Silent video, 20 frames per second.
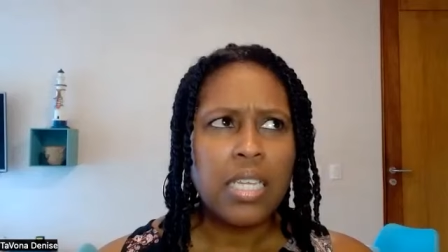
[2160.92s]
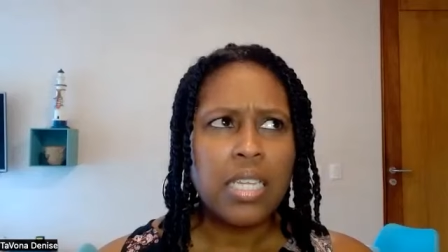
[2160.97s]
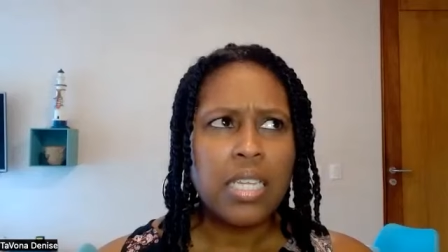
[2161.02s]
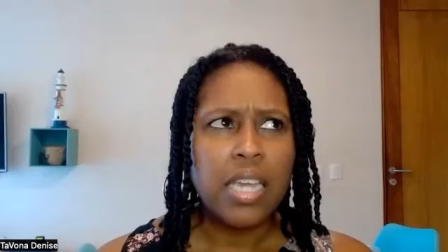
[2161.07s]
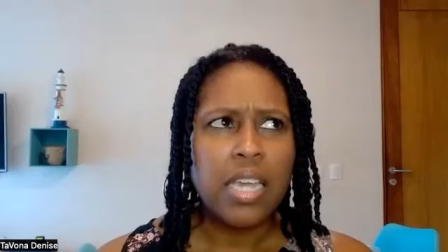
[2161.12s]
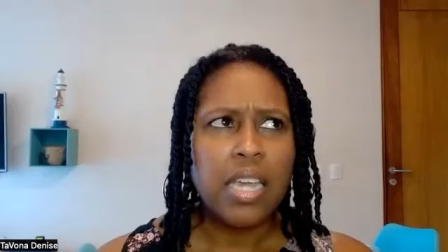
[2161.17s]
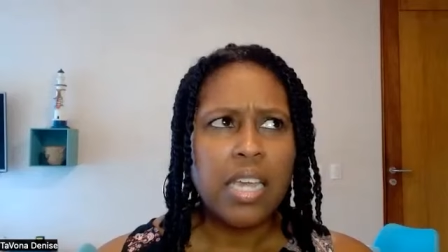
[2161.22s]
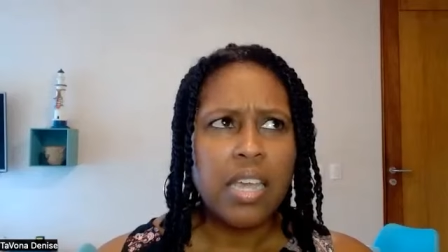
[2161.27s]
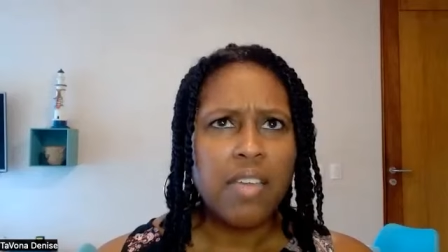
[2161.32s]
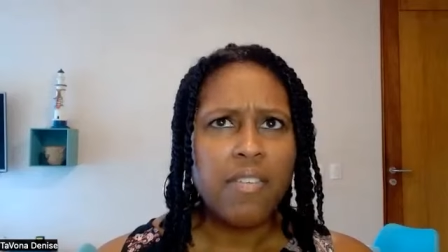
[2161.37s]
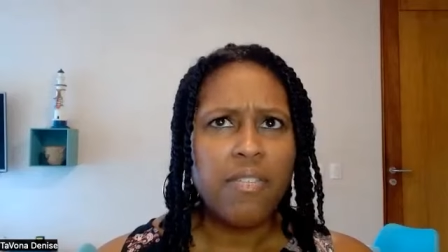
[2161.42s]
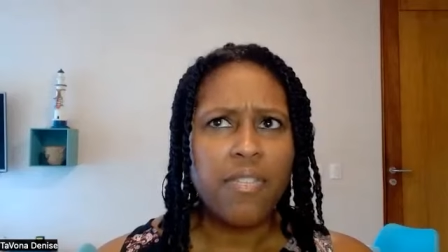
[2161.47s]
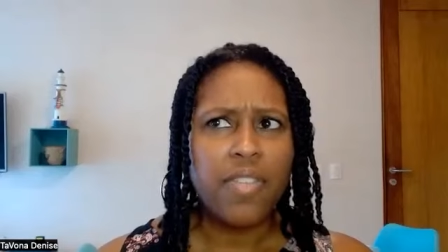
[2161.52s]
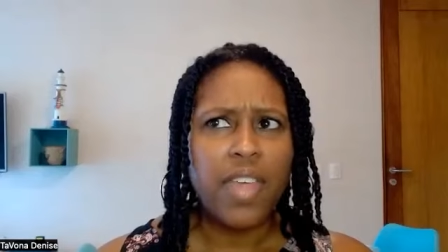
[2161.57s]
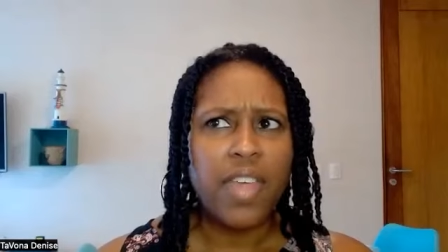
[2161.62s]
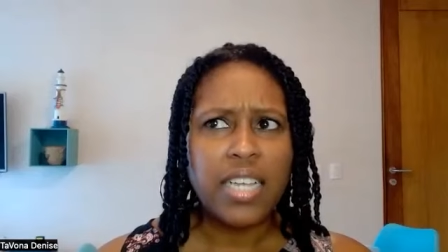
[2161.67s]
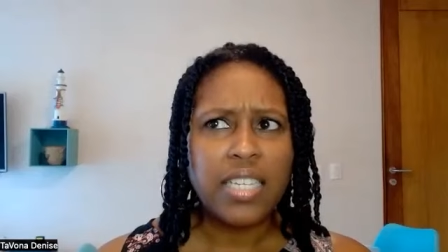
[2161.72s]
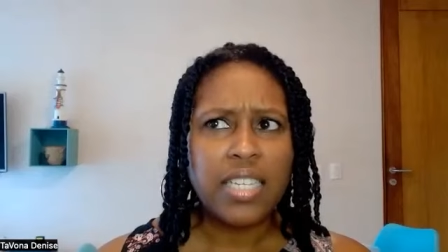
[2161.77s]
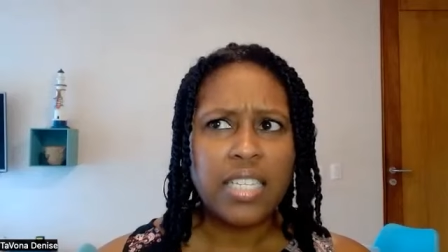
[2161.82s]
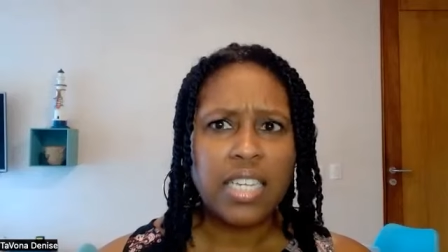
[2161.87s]
it, if
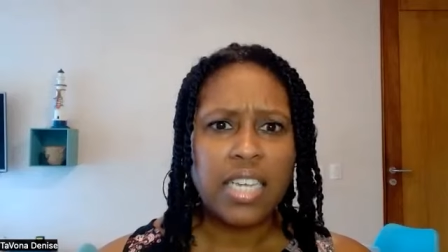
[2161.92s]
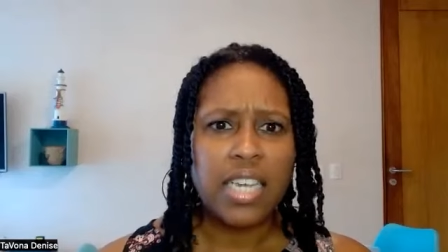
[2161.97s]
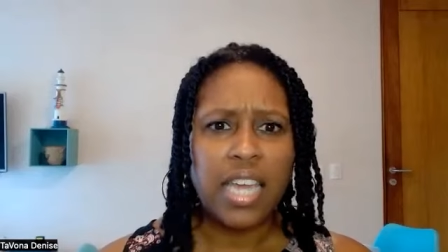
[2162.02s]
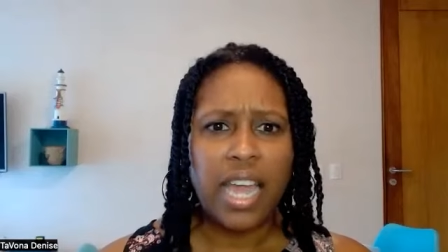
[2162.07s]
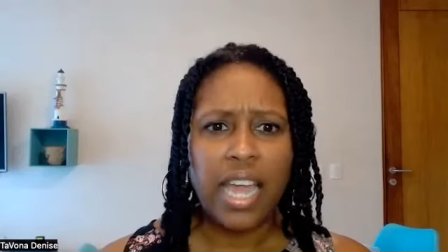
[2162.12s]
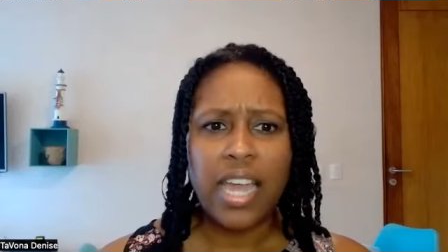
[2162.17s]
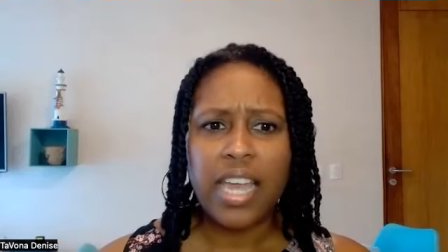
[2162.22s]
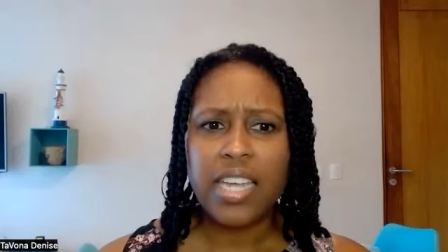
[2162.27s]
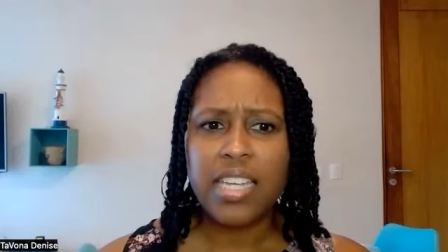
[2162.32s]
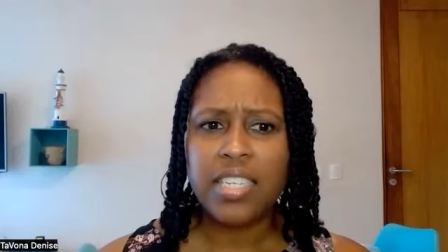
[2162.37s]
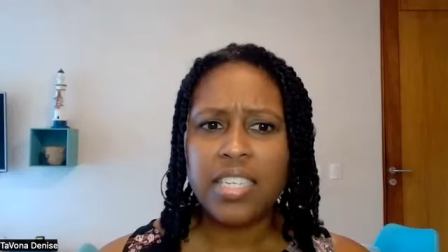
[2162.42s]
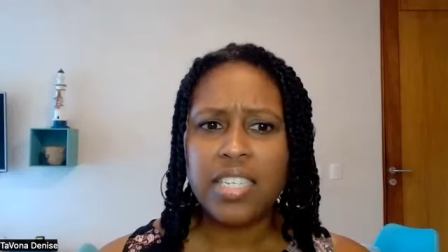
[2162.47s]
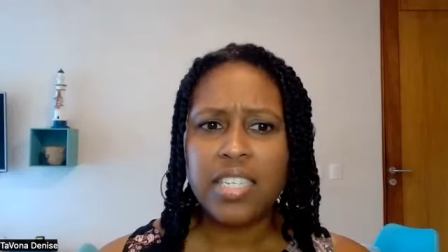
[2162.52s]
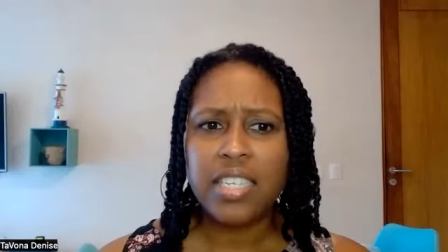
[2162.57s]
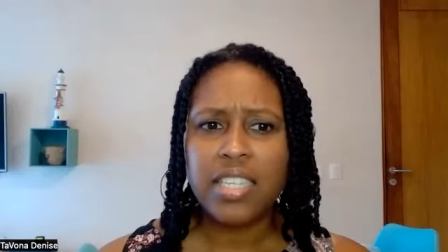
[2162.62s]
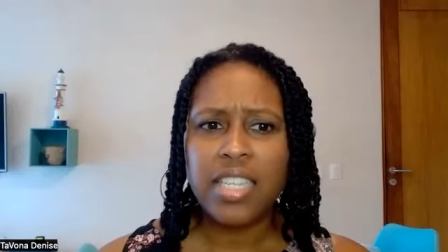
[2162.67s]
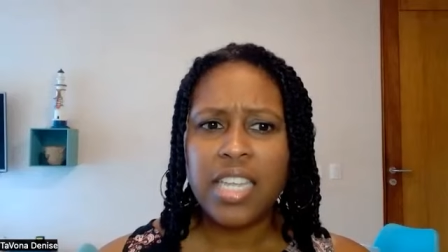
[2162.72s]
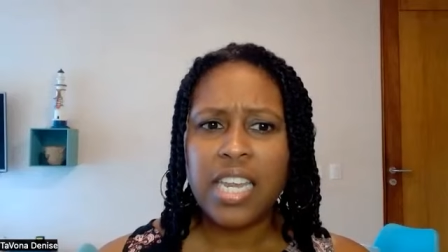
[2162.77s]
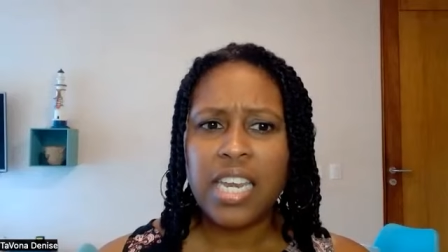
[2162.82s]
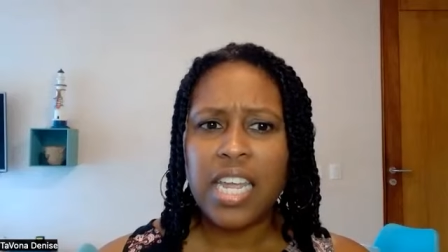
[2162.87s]
that's the
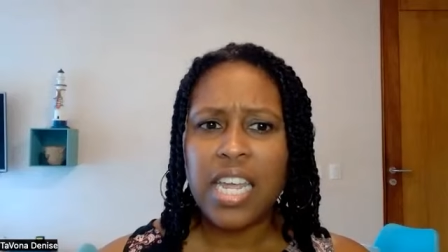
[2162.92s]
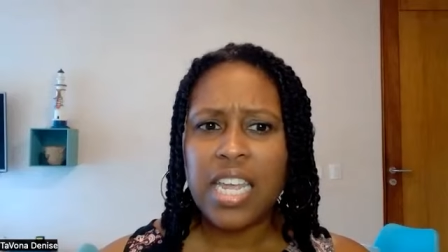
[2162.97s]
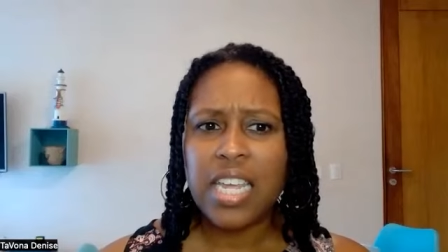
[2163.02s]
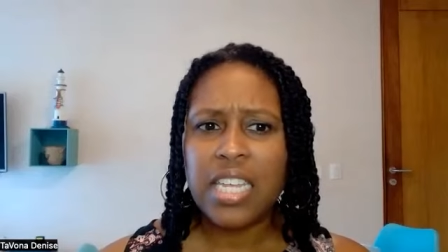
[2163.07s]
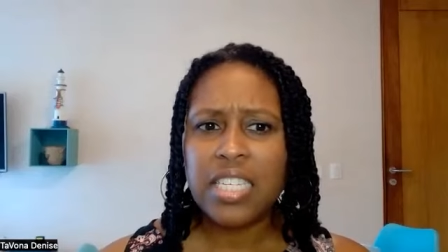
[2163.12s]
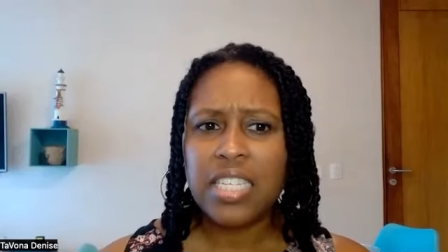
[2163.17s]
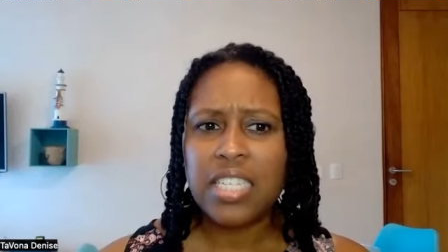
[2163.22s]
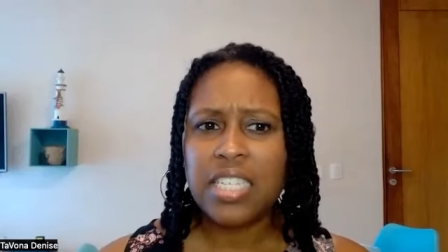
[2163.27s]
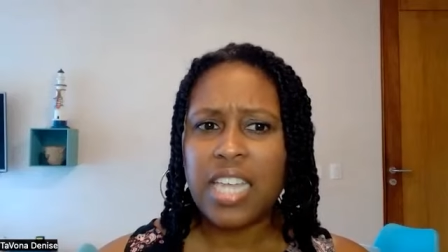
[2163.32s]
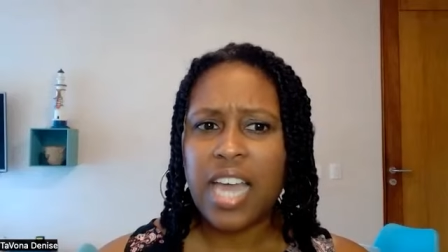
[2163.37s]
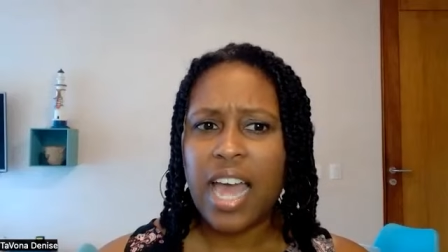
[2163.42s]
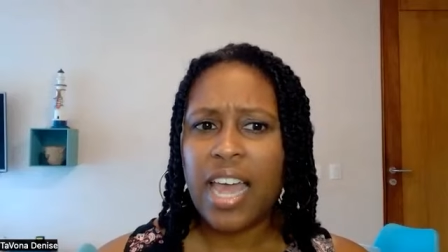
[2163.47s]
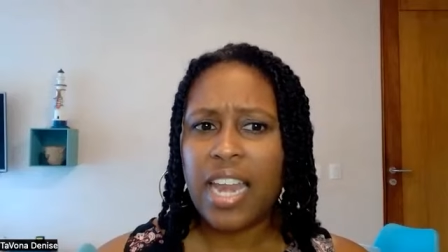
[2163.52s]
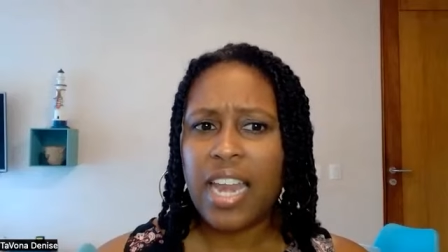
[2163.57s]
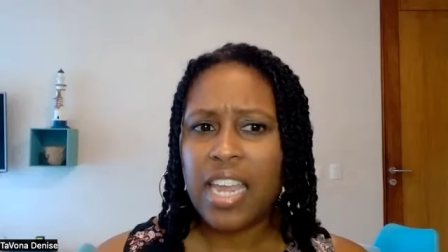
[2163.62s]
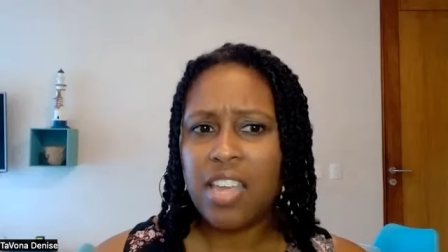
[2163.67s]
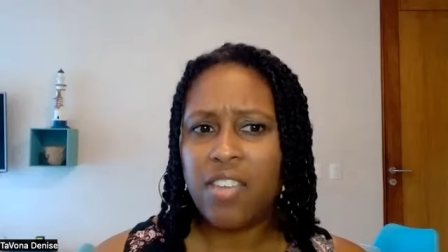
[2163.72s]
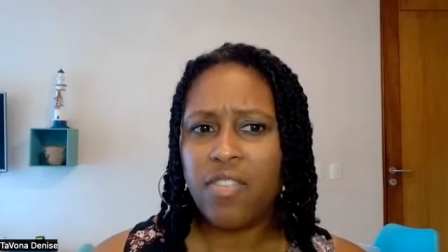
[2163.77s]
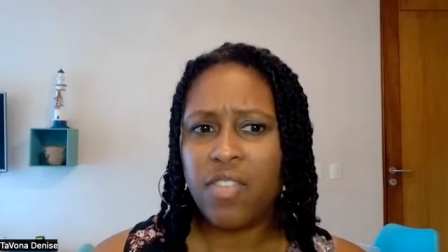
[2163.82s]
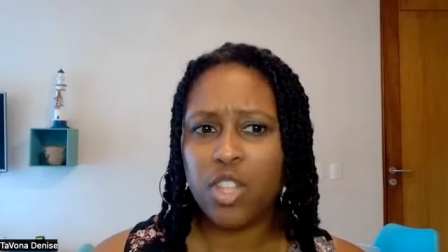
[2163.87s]
case, then is
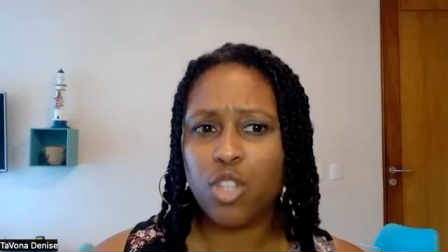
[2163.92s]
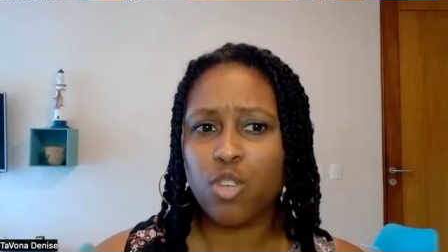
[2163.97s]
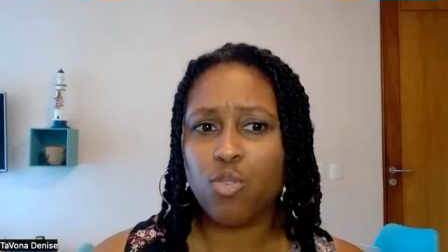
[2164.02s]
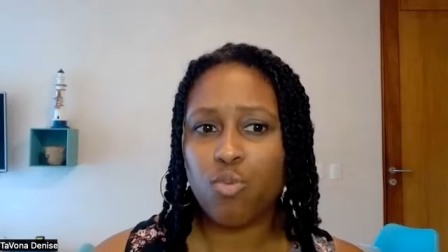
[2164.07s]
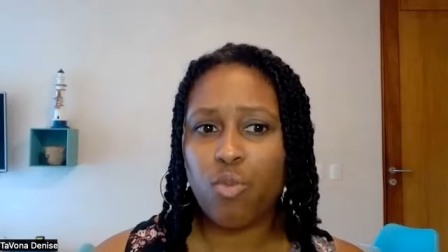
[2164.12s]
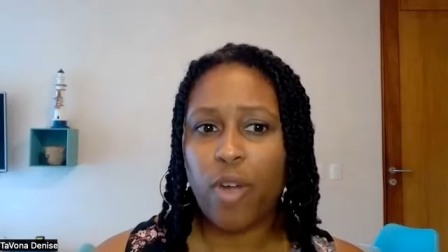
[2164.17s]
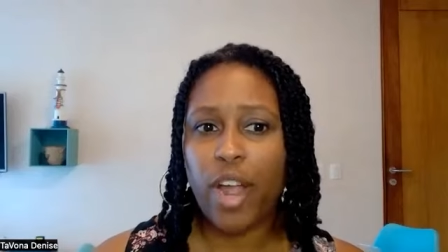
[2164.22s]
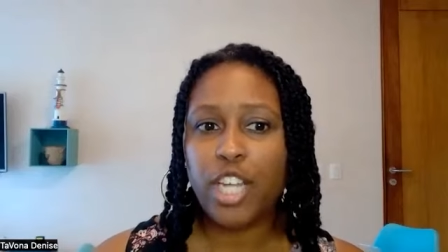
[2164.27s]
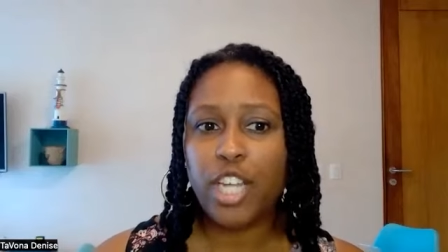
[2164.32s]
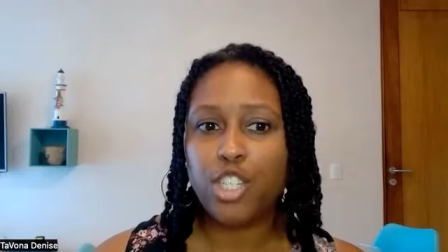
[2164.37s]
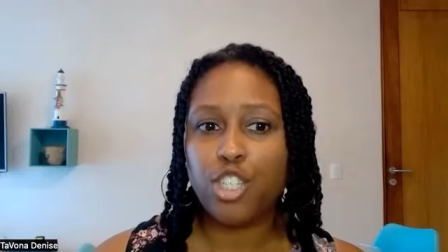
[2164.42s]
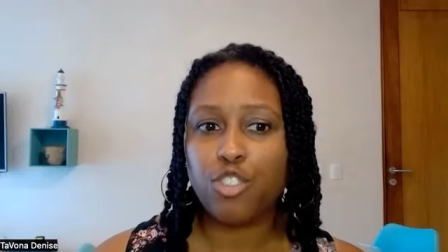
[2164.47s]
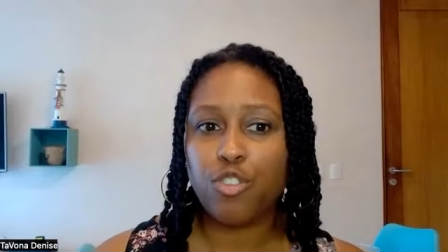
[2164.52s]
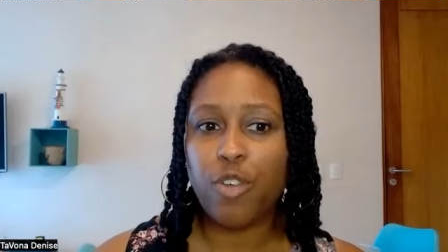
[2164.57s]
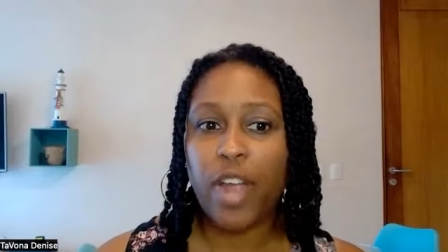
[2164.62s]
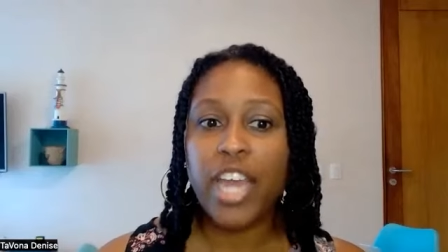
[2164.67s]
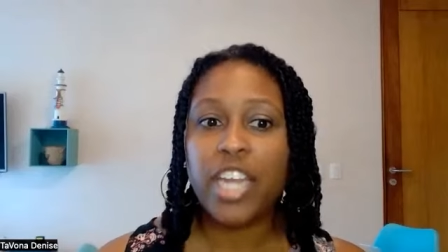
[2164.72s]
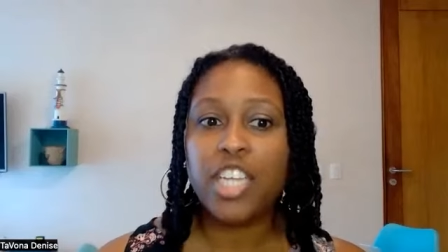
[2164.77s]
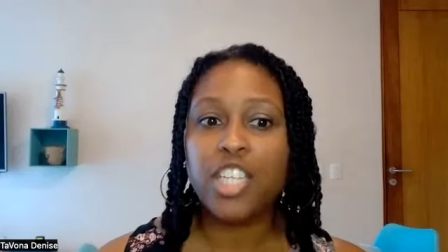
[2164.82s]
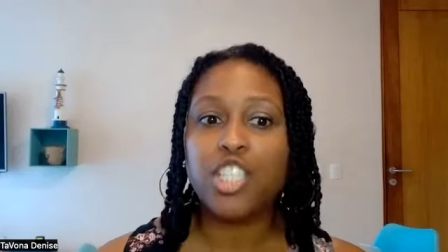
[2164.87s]
that even the right
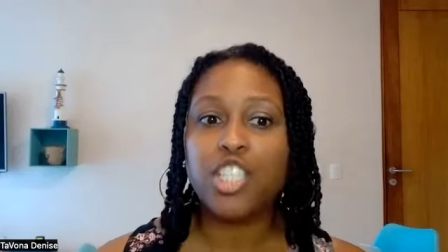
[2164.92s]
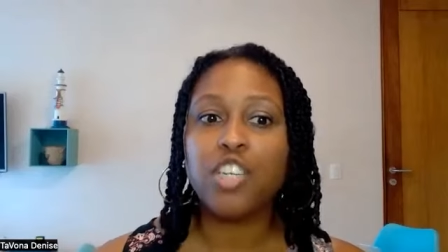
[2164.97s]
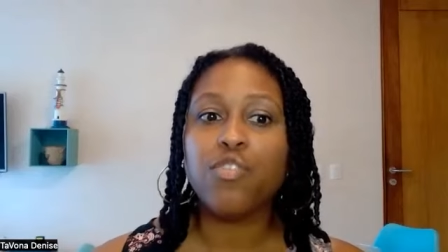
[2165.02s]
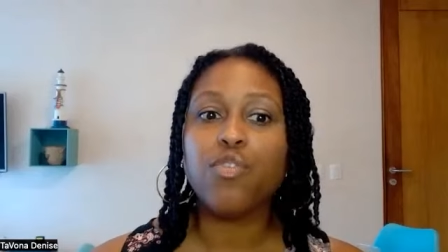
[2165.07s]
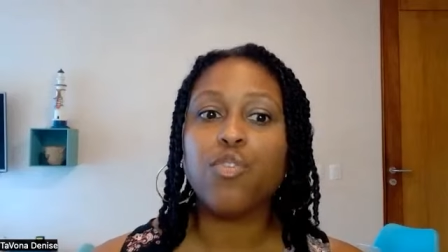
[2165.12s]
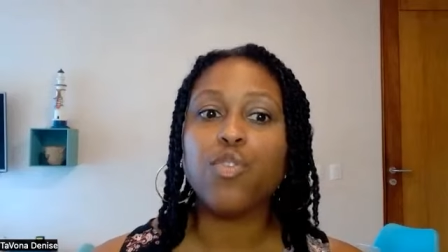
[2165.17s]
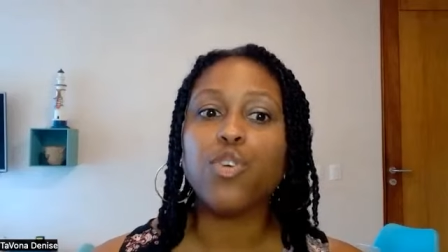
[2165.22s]
strategy